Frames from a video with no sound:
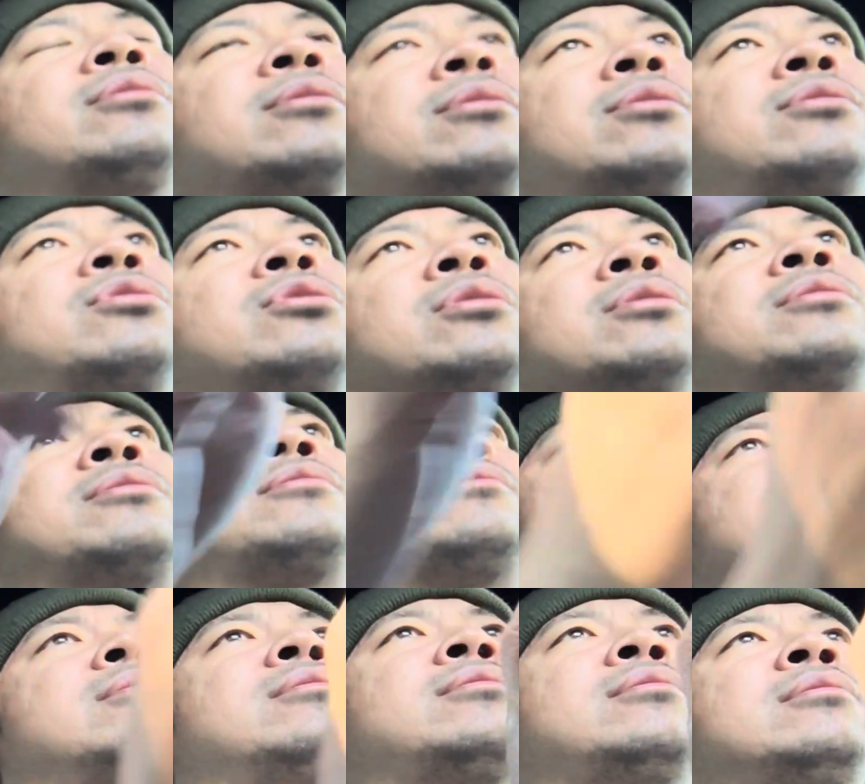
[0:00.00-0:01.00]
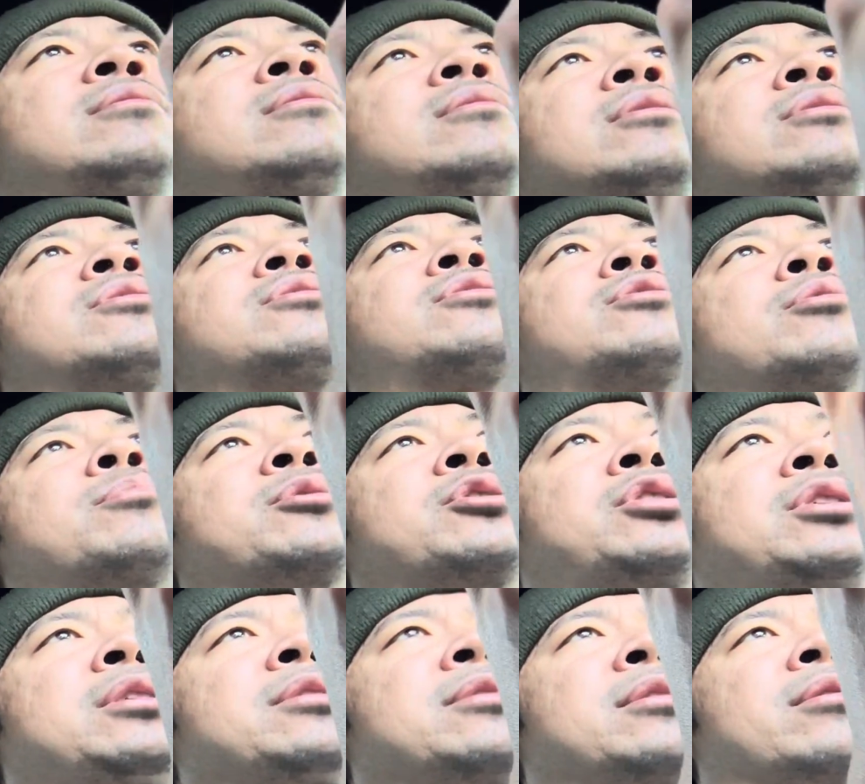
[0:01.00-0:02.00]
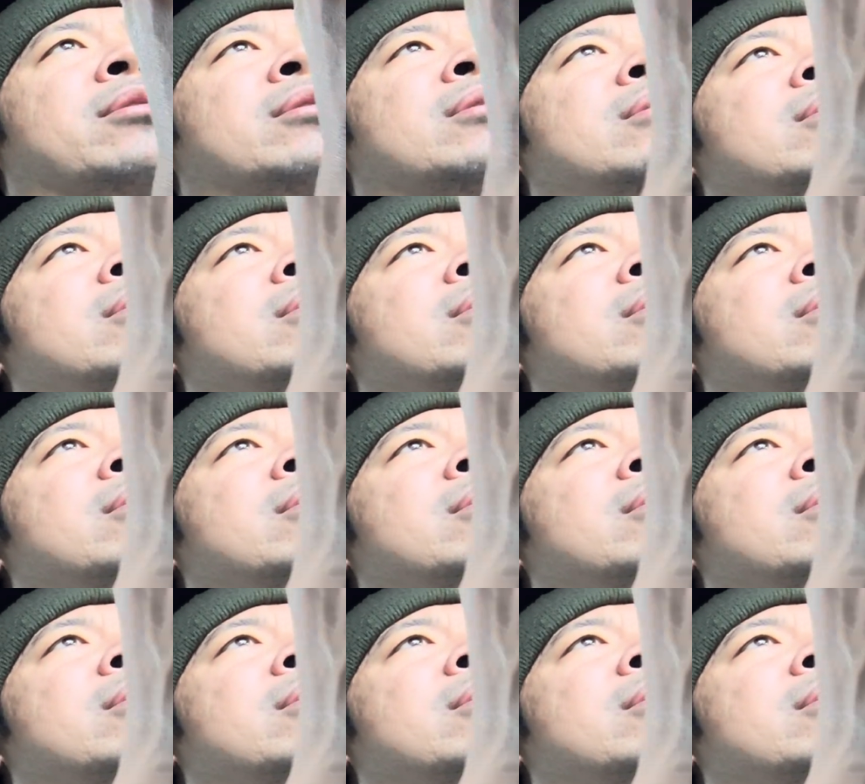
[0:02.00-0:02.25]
is just so much easier.